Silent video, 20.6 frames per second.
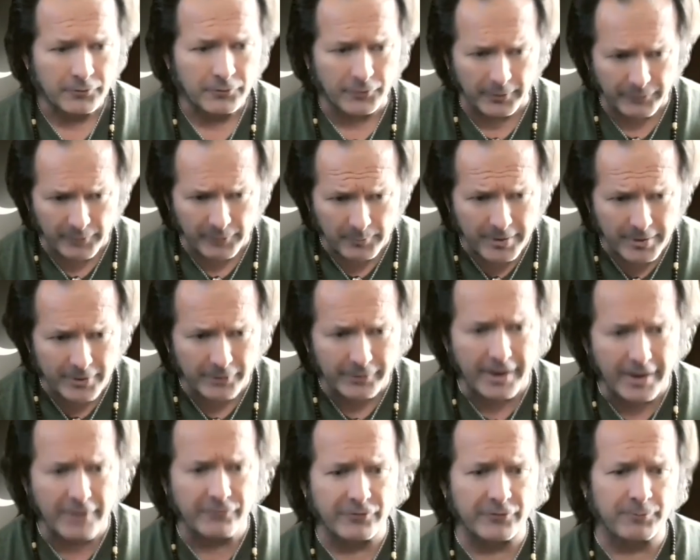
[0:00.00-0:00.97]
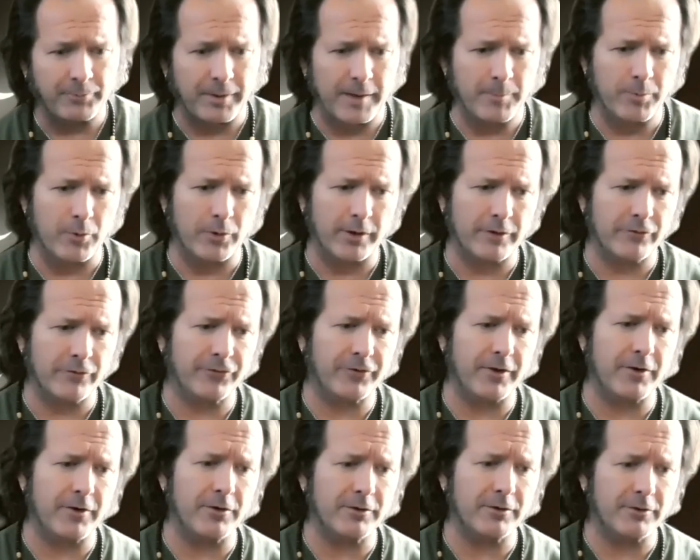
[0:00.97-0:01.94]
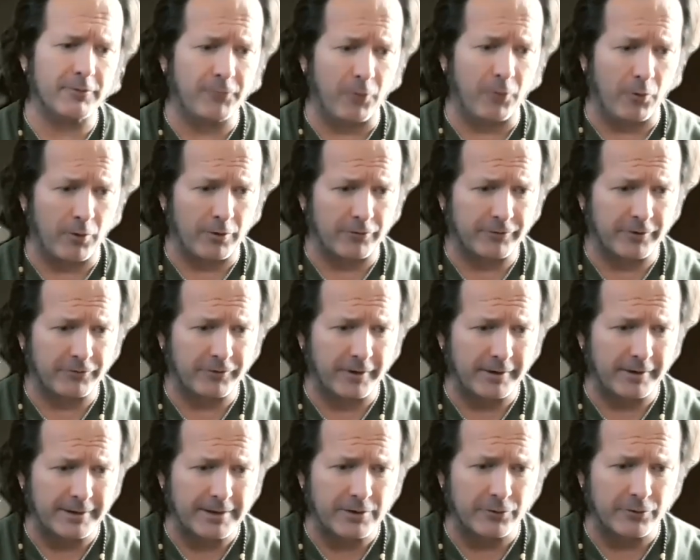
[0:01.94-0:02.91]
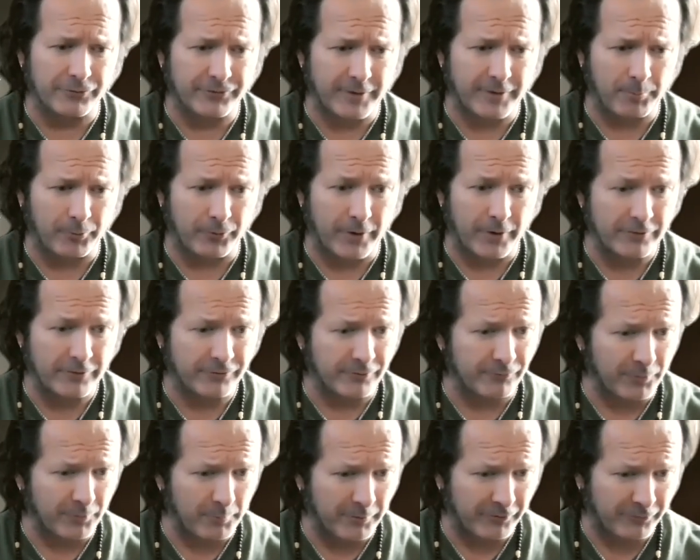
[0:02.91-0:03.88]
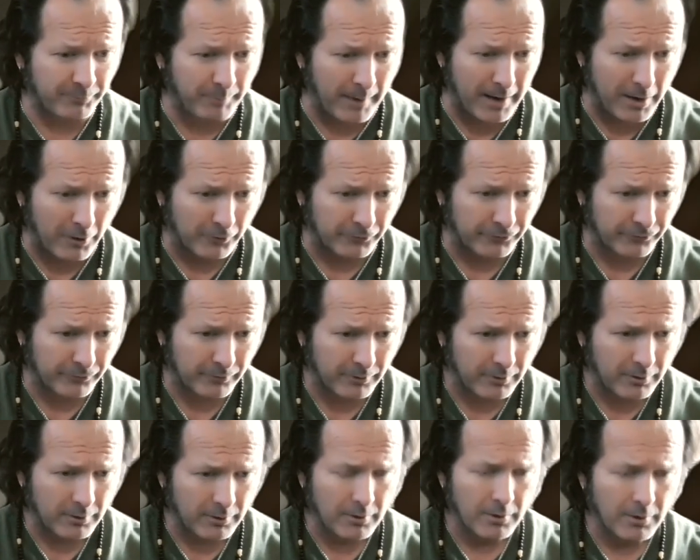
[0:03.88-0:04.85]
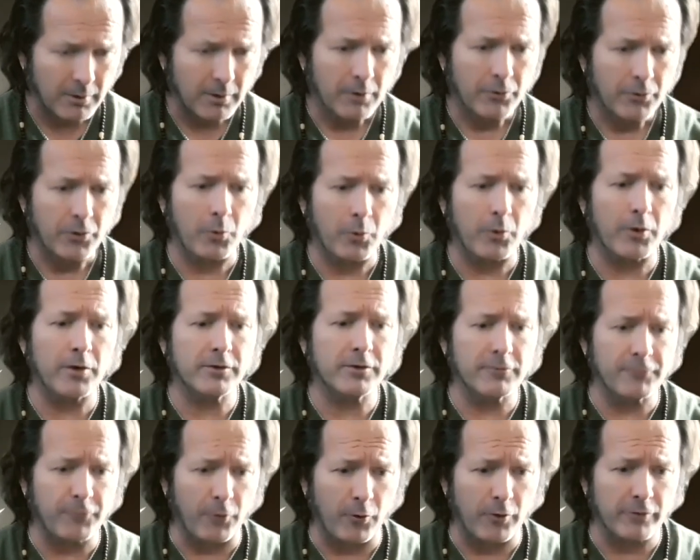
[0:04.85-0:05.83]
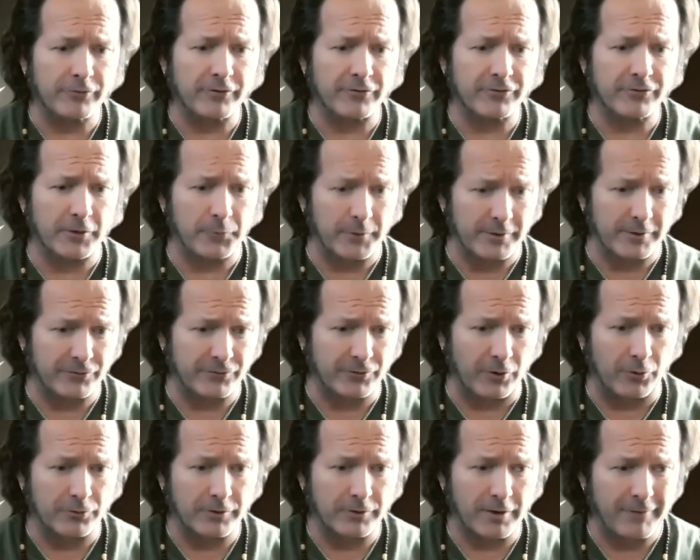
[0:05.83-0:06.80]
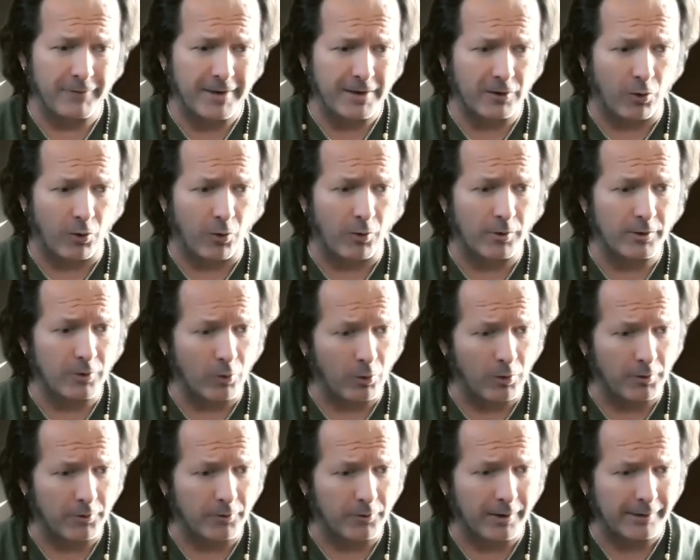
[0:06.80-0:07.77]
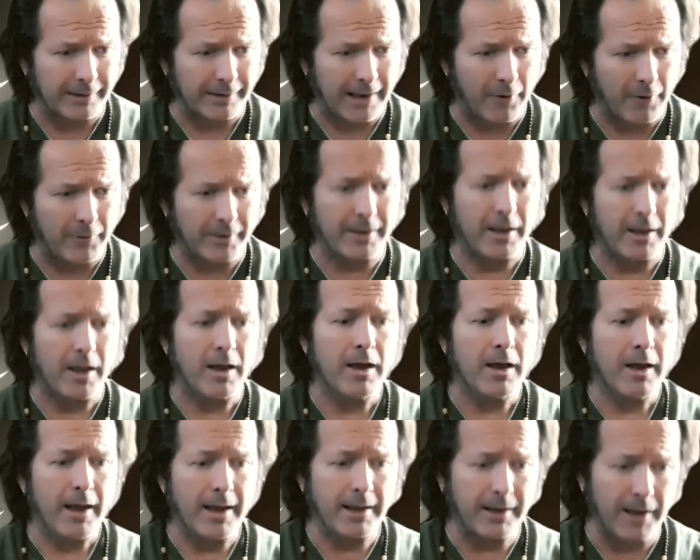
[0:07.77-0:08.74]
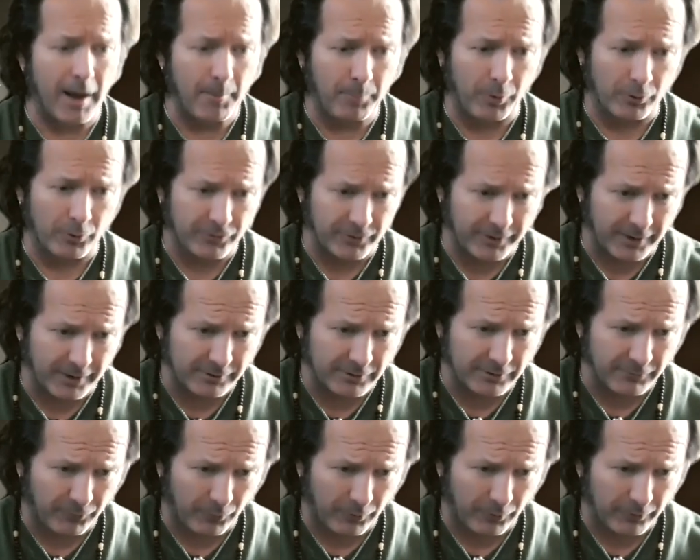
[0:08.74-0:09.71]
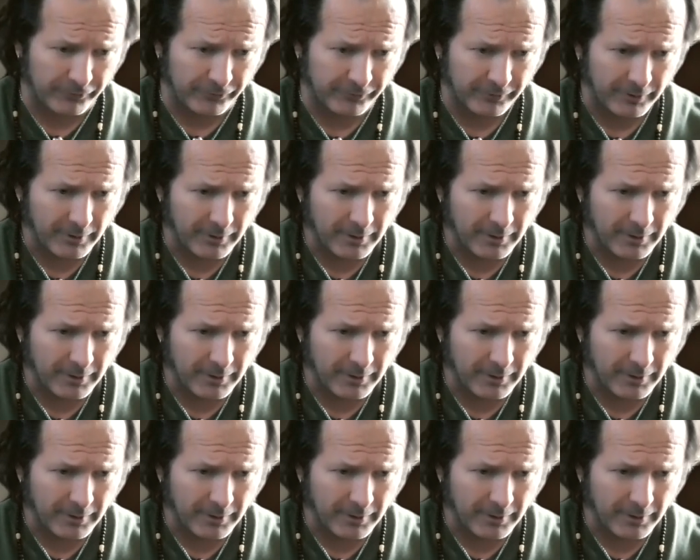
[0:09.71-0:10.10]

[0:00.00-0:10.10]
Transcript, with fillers: During the Middle Ages, people considered divorce as a legal separation from a spouse. The word divorce is a result of a court order allowing a couple to get divorced.